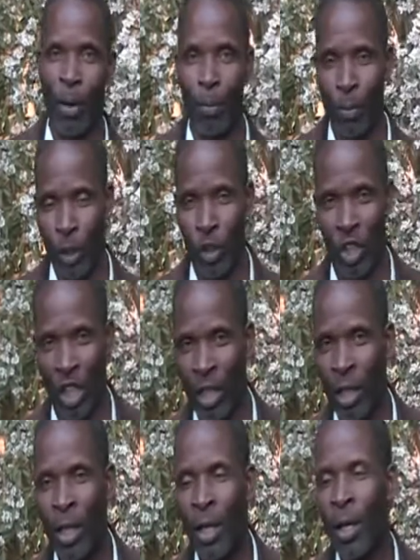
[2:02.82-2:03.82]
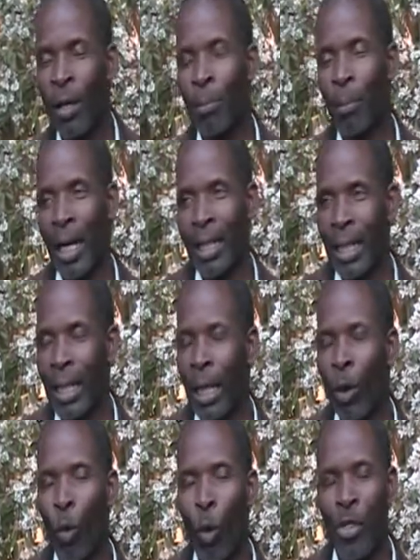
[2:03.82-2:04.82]
are preaching. But
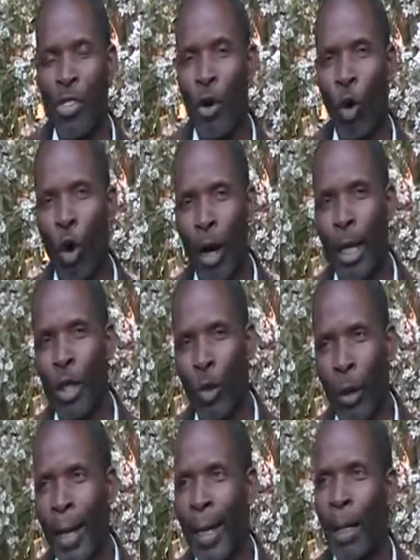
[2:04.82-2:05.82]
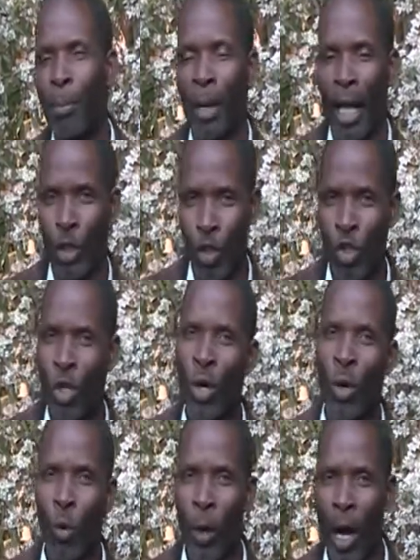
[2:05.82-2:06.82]
with the Holy Dwelling Place,
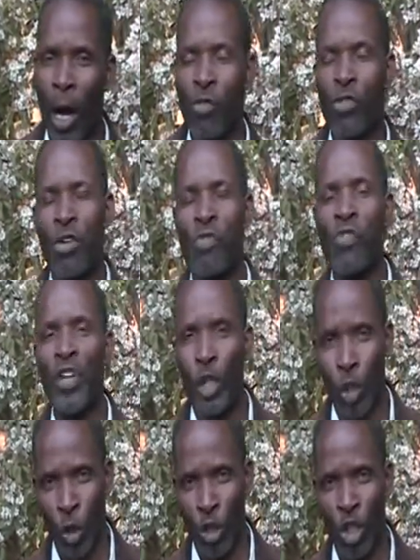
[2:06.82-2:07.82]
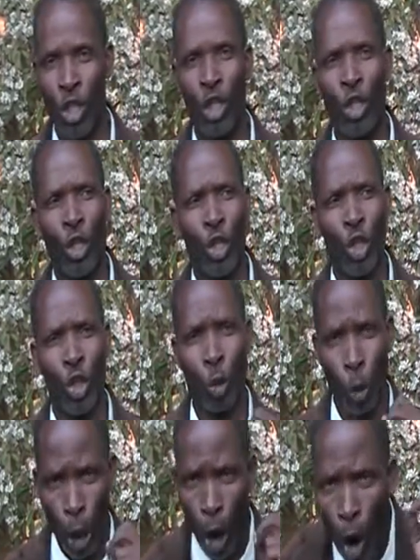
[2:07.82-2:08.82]
we have the vision to
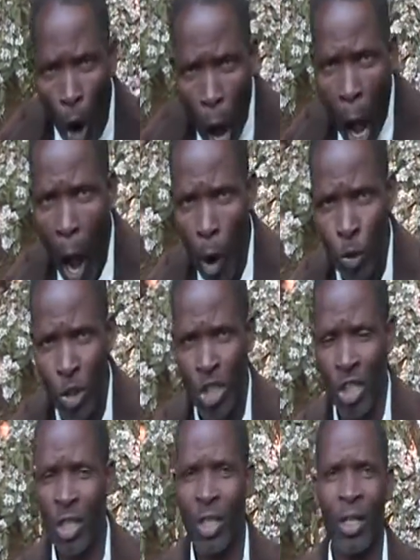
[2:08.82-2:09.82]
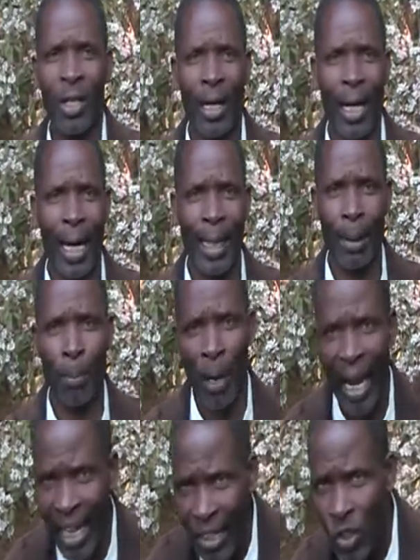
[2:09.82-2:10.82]
go out and
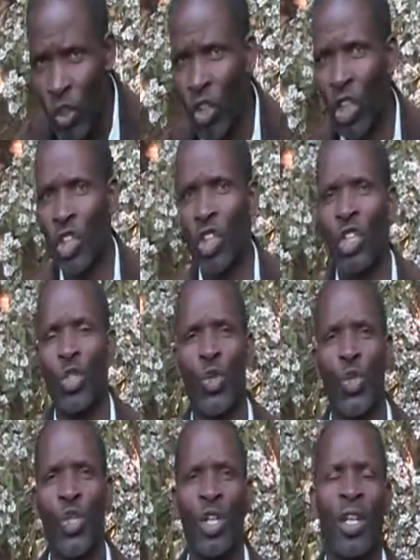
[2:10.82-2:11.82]
plant churches